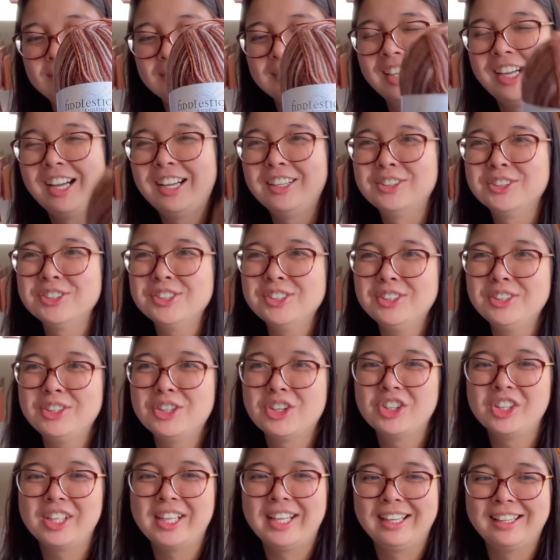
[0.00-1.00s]
I also
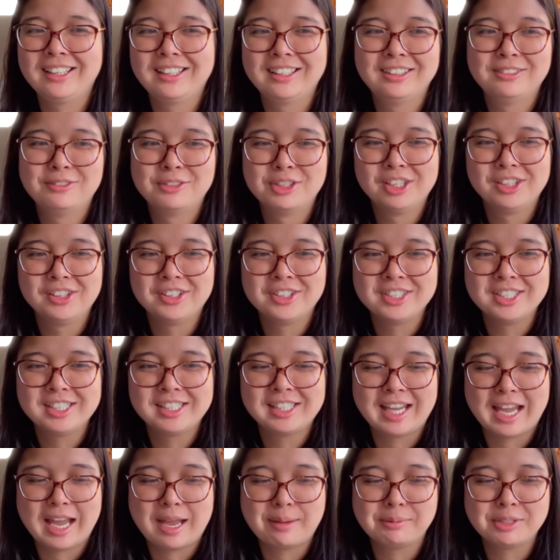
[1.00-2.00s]
got like one of those
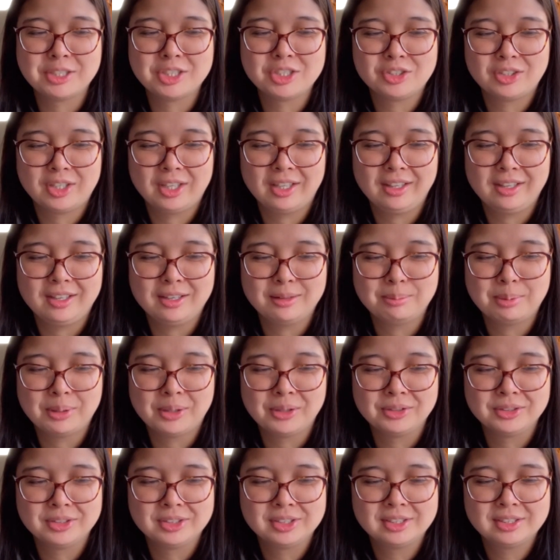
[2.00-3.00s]
Scam Australia
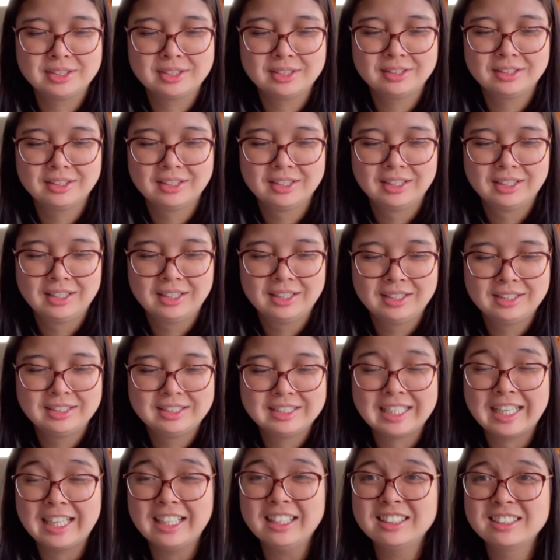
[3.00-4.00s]
Post
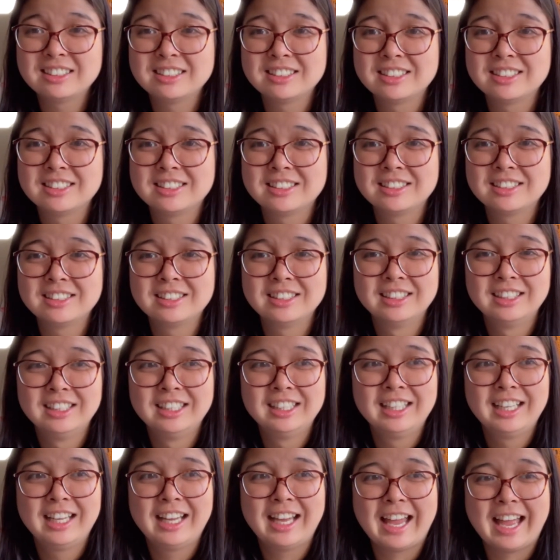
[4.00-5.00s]
texts,
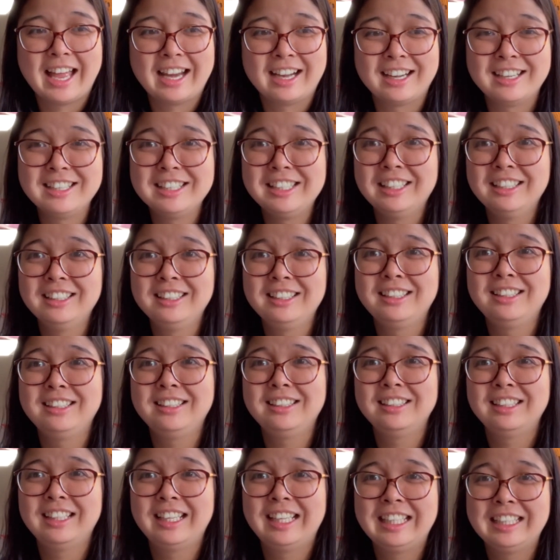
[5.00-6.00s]
and I nearly
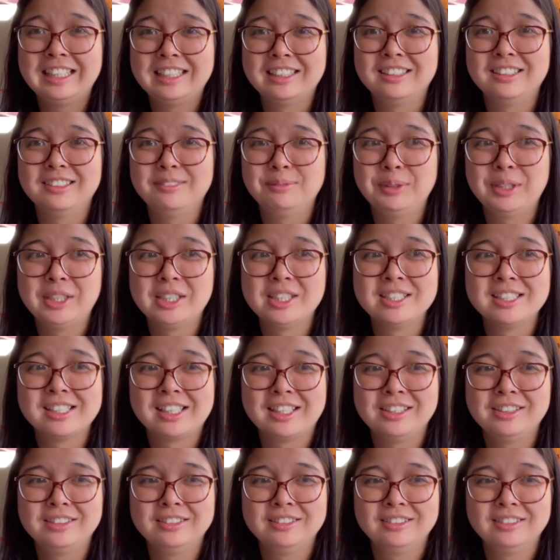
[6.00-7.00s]
hit it because
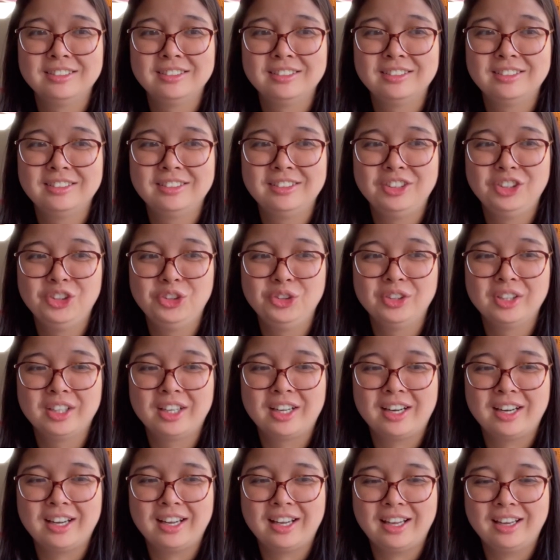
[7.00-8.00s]
I knew that
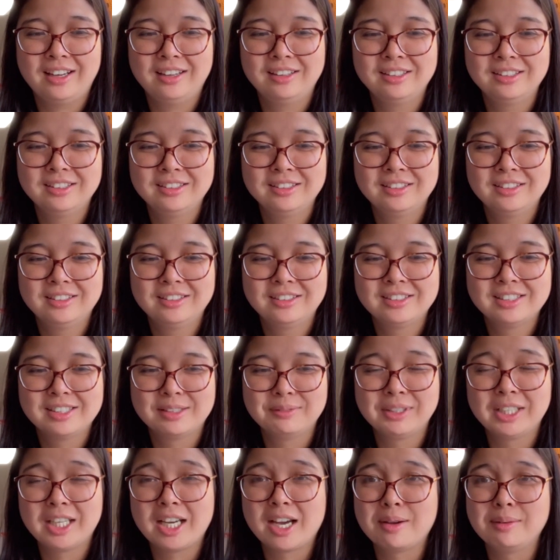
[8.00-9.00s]
I had
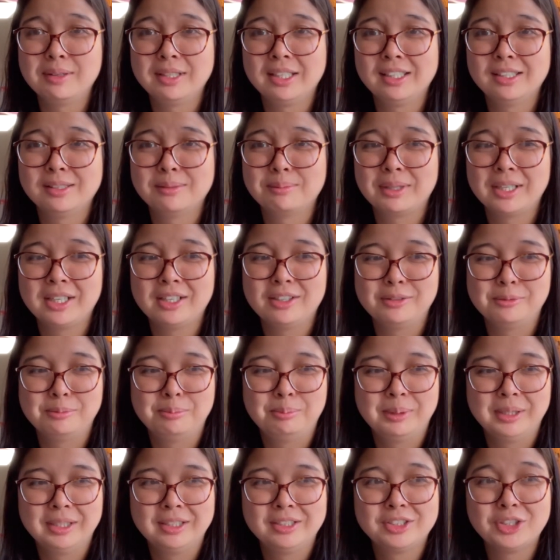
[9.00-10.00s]
something coming in the mail.
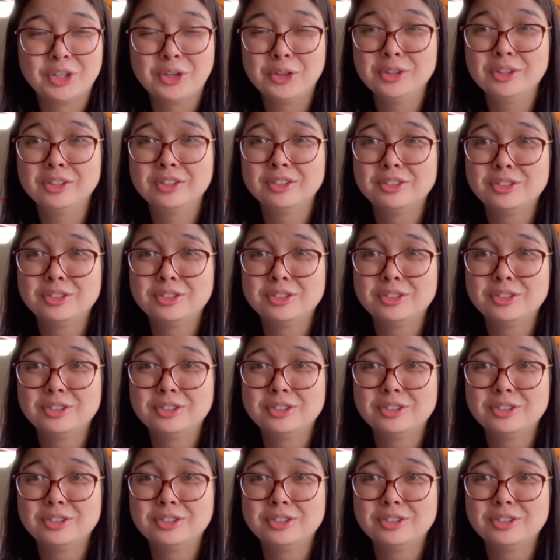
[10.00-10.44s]
But don't